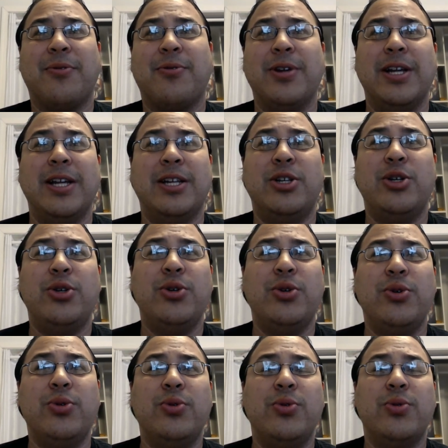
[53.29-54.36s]

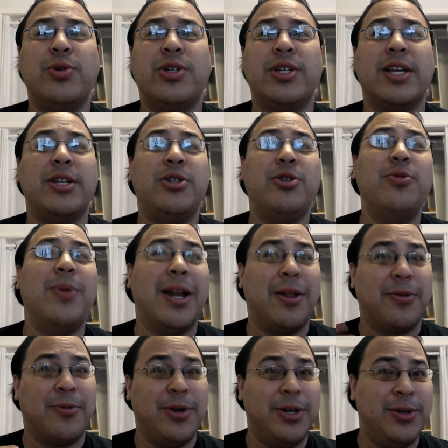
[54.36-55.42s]
3/2. Which is a 2 mana,
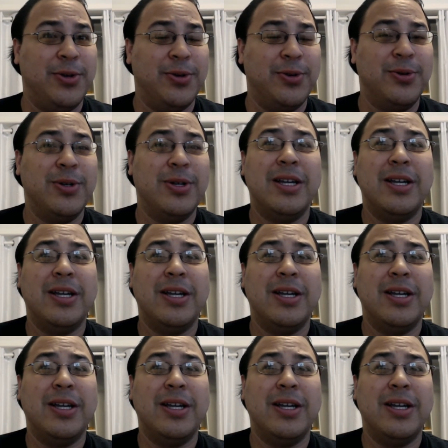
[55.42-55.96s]
3/2.